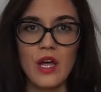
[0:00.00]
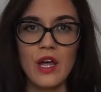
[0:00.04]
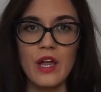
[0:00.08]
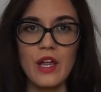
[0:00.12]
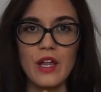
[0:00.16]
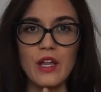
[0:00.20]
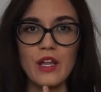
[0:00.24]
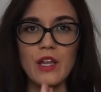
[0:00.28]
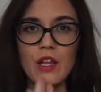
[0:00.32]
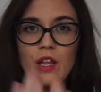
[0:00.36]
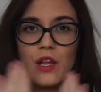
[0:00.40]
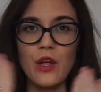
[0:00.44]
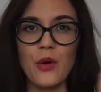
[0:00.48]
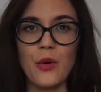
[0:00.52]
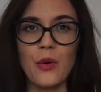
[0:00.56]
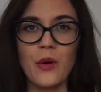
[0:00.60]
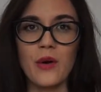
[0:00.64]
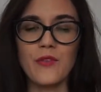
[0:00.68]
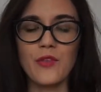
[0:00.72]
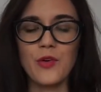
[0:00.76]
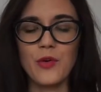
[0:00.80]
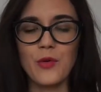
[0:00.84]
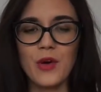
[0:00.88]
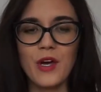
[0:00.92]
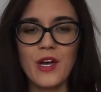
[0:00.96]
Hello
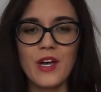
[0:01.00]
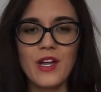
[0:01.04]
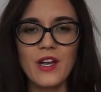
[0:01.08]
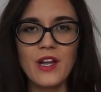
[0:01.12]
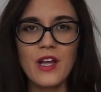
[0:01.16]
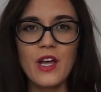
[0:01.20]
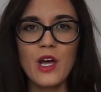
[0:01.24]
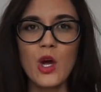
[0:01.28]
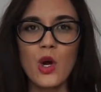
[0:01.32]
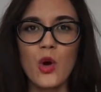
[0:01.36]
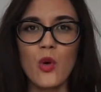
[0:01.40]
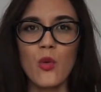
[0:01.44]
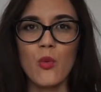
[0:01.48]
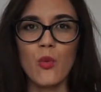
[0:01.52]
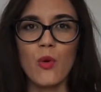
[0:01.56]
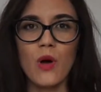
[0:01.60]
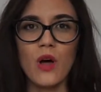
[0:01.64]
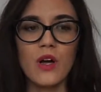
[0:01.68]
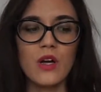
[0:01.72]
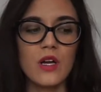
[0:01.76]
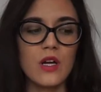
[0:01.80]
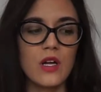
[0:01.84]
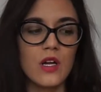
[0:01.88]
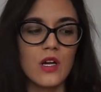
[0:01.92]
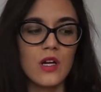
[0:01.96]
everyone,
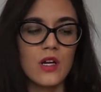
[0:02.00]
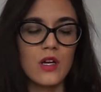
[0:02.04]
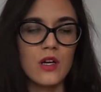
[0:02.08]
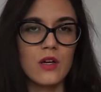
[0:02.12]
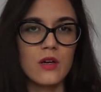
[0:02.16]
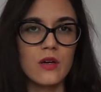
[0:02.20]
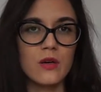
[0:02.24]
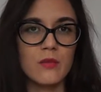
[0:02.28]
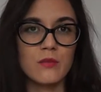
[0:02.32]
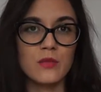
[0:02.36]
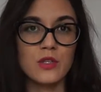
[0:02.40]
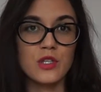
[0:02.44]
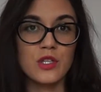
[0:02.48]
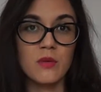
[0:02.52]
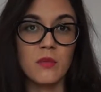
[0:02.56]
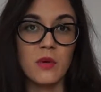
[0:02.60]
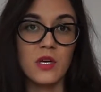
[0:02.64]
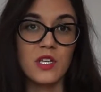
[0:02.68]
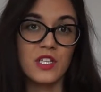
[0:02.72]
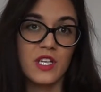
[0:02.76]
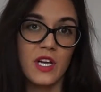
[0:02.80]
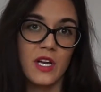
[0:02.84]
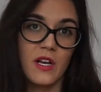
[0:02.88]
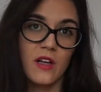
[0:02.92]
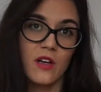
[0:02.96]
welcome to my
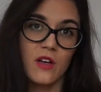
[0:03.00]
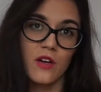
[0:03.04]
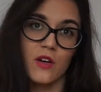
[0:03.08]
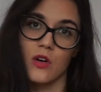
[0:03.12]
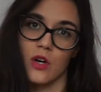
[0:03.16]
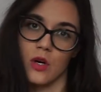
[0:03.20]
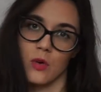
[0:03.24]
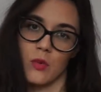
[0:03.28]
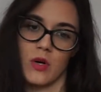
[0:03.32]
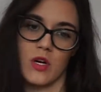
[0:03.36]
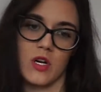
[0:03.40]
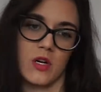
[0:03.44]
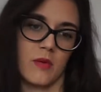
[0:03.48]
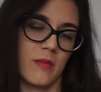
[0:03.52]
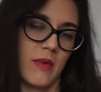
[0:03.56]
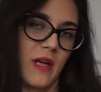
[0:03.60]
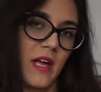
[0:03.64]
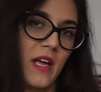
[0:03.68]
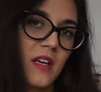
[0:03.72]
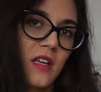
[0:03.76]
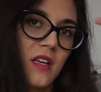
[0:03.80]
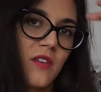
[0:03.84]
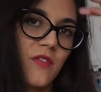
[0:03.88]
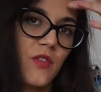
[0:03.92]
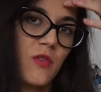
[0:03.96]
channel, or welcome
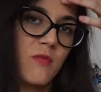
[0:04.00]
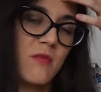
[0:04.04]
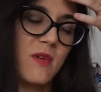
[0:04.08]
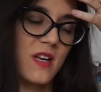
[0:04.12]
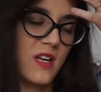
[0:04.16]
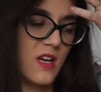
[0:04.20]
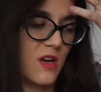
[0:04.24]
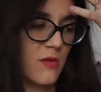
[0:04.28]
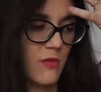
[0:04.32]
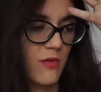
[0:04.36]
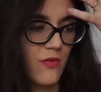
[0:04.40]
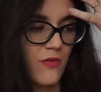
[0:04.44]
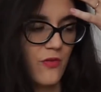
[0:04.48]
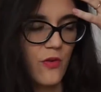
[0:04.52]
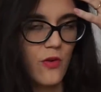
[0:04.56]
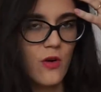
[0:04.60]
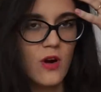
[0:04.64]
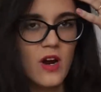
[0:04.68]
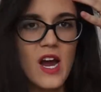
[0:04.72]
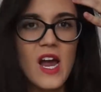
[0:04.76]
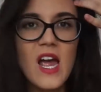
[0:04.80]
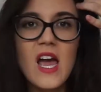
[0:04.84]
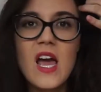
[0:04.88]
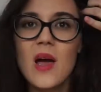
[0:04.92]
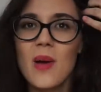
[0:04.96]
back if you've been here
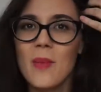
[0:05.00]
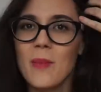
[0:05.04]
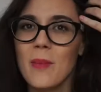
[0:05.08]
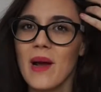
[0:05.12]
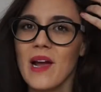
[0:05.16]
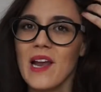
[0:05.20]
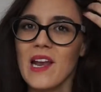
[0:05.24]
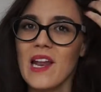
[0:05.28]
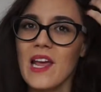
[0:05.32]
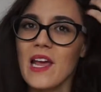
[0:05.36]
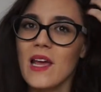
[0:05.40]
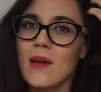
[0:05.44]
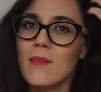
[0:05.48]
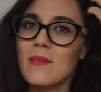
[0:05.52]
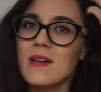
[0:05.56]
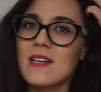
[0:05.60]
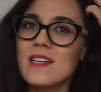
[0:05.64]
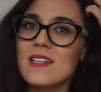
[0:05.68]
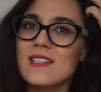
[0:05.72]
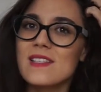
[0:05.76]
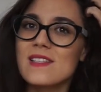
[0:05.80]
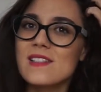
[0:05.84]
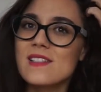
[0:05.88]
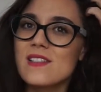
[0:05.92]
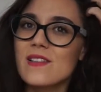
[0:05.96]
before. My name
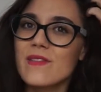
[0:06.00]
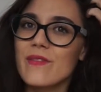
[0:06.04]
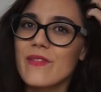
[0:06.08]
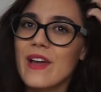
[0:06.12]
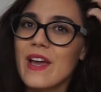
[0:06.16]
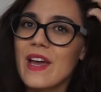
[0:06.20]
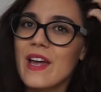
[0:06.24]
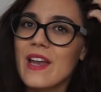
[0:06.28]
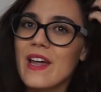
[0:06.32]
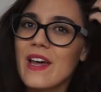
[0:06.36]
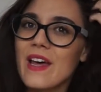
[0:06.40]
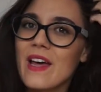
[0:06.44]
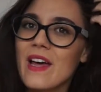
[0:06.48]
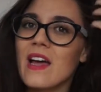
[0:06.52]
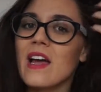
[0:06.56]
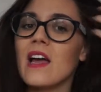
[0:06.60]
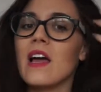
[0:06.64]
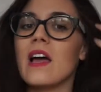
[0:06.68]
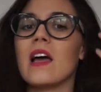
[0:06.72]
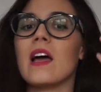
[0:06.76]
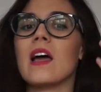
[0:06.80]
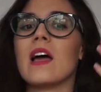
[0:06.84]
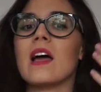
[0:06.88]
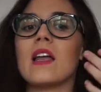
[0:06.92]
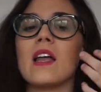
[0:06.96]
is Savannah
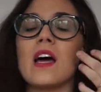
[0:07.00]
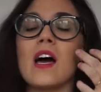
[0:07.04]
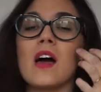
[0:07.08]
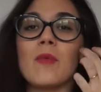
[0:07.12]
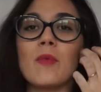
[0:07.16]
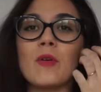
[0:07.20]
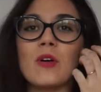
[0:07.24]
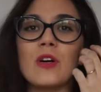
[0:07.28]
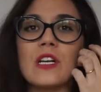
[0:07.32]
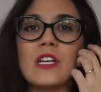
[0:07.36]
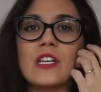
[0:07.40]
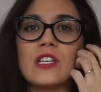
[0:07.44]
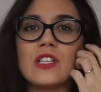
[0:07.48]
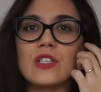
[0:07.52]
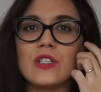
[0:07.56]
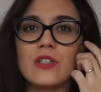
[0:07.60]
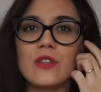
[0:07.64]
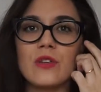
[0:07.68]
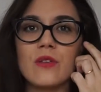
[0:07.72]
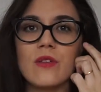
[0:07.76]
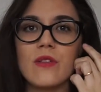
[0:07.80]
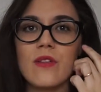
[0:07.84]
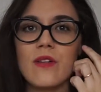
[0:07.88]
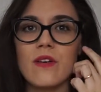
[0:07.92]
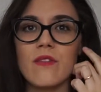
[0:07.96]
and I'm going to
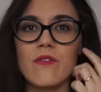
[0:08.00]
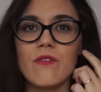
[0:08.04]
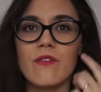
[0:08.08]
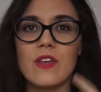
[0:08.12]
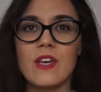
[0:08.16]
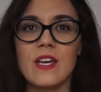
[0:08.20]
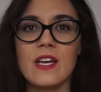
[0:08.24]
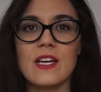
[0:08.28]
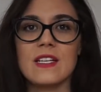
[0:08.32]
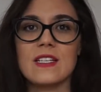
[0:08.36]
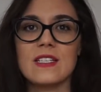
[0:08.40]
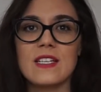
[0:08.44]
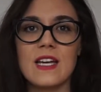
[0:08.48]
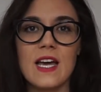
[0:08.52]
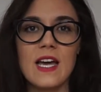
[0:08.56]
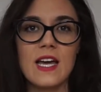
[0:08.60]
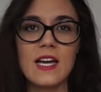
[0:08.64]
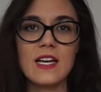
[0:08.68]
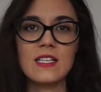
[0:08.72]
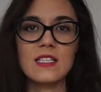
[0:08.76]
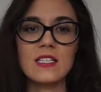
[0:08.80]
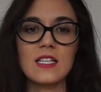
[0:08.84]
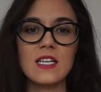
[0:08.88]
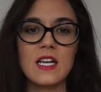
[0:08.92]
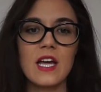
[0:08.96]
do the vegan
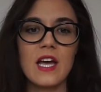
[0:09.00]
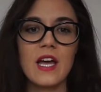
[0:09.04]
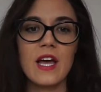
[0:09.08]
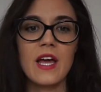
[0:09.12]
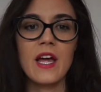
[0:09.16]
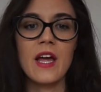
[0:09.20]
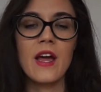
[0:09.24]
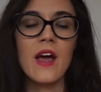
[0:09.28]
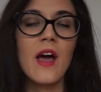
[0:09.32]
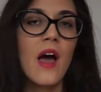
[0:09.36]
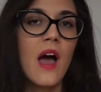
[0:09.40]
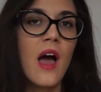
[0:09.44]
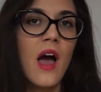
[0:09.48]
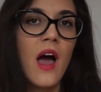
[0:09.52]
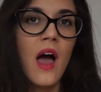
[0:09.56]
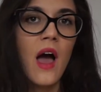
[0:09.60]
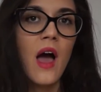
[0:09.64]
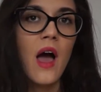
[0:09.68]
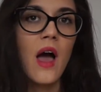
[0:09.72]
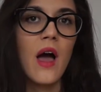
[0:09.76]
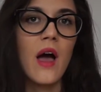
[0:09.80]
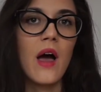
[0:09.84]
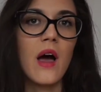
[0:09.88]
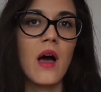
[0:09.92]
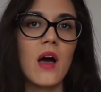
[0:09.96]
tag today.
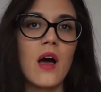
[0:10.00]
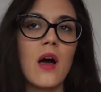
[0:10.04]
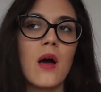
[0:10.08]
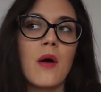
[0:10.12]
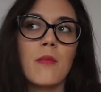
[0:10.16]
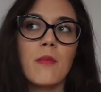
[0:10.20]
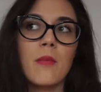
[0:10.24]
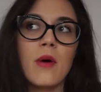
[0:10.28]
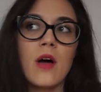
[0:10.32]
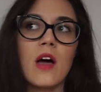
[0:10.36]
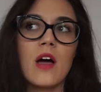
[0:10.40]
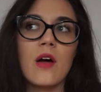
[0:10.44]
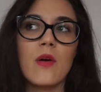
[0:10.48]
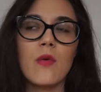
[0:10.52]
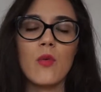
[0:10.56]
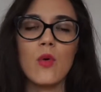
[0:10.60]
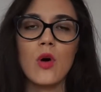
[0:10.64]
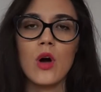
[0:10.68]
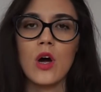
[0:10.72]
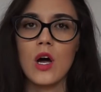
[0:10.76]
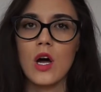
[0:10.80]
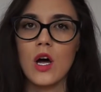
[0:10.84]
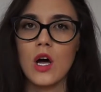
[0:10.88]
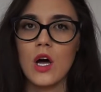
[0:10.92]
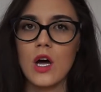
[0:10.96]
I
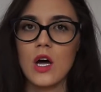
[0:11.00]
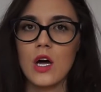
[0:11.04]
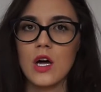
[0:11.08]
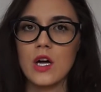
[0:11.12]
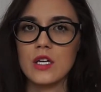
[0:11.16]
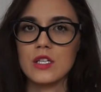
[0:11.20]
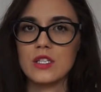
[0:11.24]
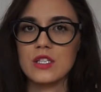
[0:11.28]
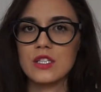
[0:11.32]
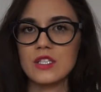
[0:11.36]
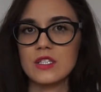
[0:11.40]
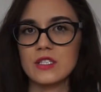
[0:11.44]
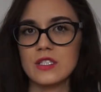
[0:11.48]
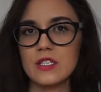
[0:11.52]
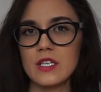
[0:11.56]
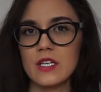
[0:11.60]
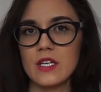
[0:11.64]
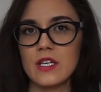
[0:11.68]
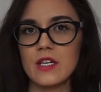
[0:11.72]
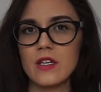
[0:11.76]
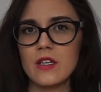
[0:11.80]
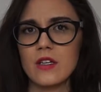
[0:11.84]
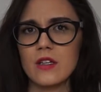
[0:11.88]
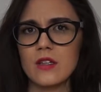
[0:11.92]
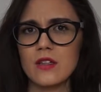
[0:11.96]
watched
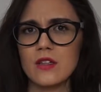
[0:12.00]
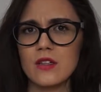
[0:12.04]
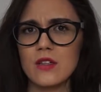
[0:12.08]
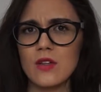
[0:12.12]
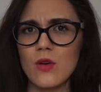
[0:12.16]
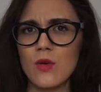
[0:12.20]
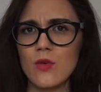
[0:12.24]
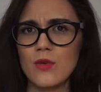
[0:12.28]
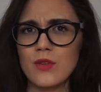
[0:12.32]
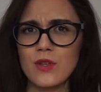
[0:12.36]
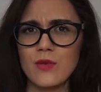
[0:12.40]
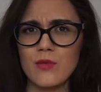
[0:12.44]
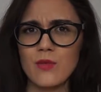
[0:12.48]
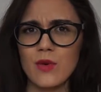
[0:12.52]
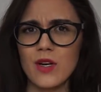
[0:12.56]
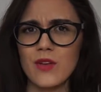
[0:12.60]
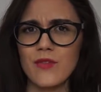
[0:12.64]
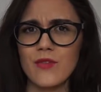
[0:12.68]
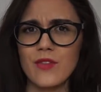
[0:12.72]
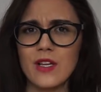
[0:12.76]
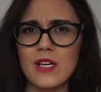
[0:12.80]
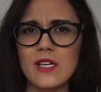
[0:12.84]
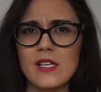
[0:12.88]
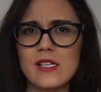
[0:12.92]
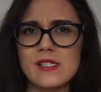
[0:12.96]
only one
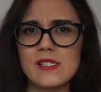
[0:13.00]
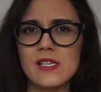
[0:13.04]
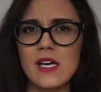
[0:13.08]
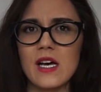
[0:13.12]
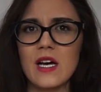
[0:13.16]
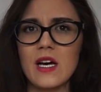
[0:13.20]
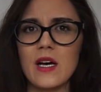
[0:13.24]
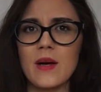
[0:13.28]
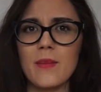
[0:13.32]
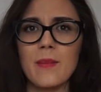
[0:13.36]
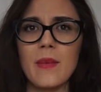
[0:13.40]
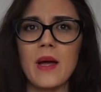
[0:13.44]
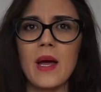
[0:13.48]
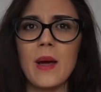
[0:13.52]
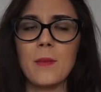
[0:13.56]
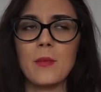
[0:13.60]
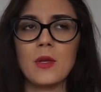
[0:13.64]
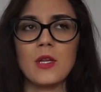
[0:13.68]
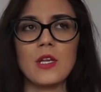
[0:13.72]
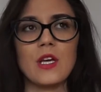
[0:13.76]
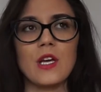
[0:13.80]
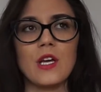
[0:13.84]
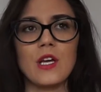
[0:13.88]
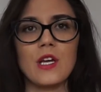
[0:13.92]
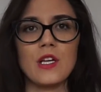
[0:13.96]
of these,
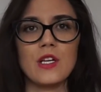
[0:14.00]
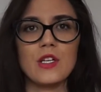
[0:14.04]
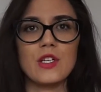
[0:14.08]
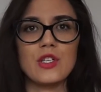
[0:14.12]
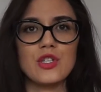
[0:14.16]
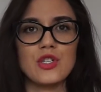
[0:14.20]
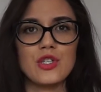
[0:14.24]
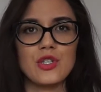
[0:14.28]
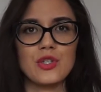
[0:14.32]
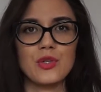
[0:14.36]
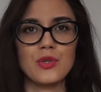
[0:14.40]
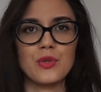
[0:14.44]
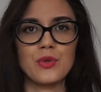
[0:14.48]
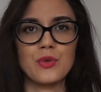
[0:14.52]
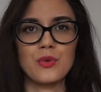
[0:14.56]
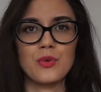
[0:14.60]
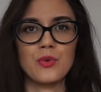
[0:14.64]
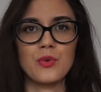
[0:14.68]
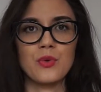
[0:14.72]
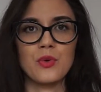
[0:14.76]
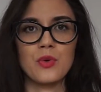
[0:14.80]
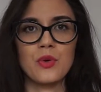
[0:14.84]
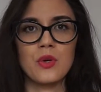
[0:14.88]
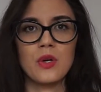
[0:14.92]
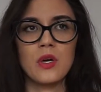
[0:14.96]
Emily
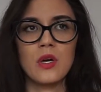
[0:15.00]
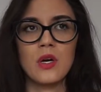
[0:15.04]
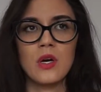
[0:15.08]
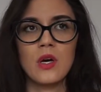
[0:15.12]
June,